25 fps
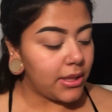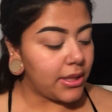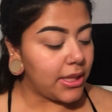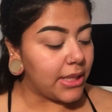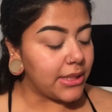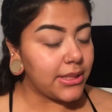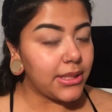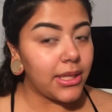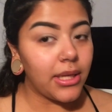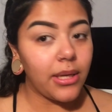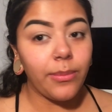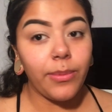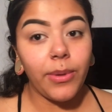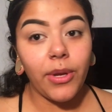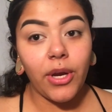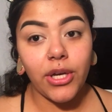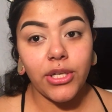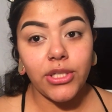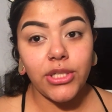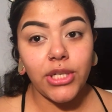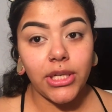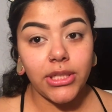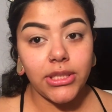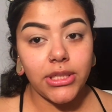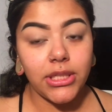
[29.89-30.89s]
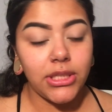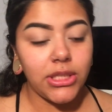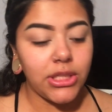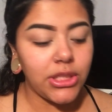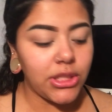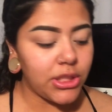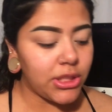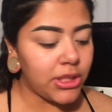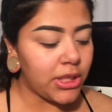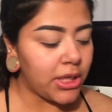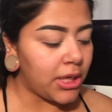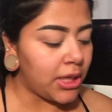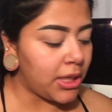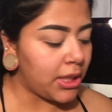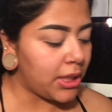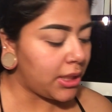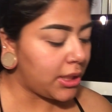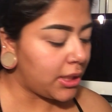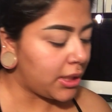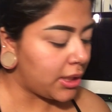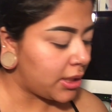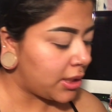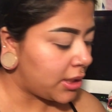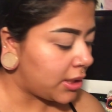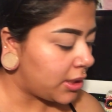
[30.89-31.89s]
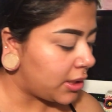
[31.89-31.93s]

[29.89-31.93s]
That's going to be our transition shade.